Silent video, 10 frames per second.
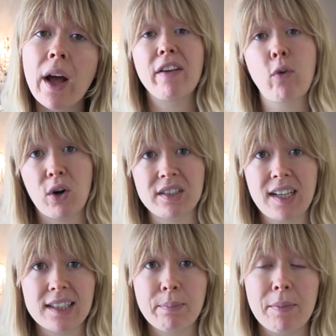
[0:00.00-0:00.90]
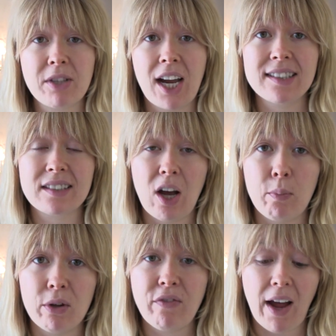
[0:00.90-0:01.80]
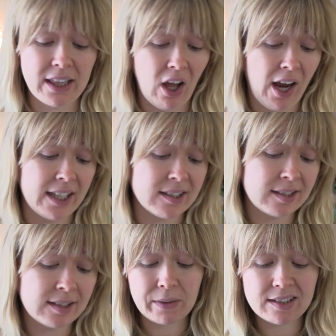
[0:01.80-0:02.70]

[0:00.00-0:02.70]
And then, of course, it has peptides to help with fine lines.